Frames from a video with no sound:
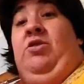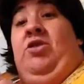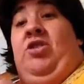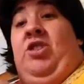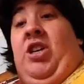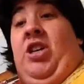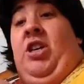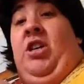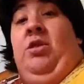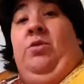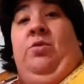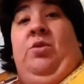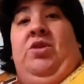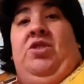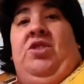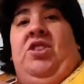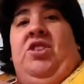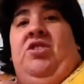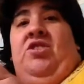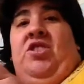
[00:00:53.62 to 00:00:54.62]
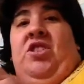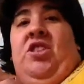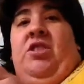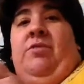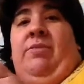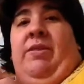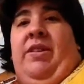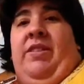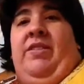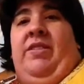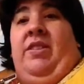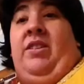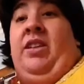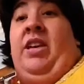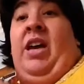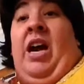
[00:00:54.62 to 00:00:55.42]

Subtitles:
gel, which is just basically